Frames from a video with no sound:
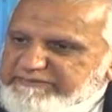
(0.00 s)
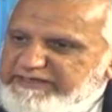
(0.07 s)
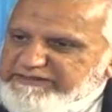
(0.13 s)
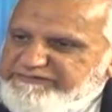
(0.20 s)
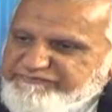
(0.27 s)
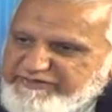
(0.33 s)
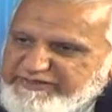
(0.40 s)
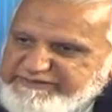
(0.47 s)

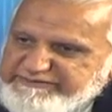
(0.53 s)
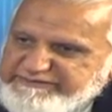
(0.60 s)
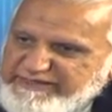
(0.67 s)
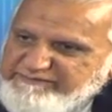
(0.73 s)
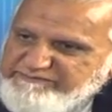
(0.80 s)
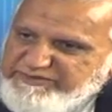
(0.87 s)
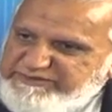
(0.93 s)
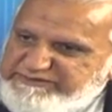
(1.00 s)
As far as
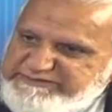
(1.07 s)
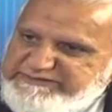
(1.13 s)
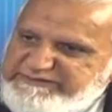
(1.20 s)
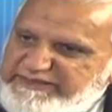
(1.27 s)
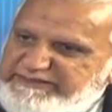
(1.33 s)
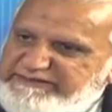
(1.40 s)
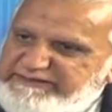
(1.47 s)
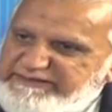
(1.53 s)
I'm
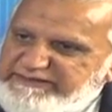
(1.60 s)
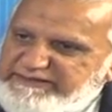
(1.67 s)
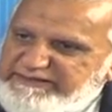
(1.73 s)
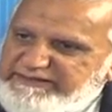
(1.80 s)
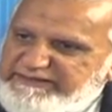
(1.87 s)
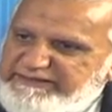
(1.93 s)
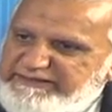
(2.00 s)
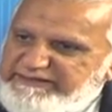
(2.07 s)
concerned,
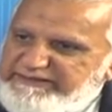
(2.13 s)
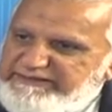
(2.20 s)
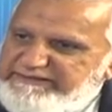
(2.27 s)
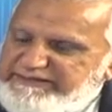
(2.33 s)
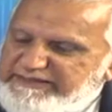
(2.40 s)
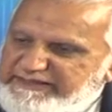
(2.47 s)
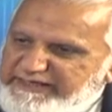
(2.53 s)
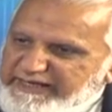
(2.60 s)
the
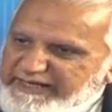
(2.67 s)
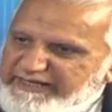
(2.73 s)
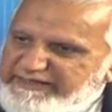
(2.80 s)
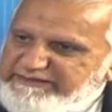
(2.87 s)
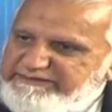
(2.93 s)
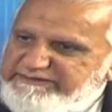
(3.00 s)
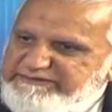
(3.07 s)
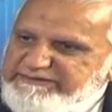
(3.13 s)

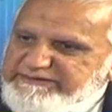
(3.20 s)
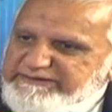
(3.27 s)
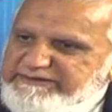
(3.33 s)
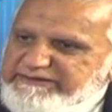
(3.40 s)
rand,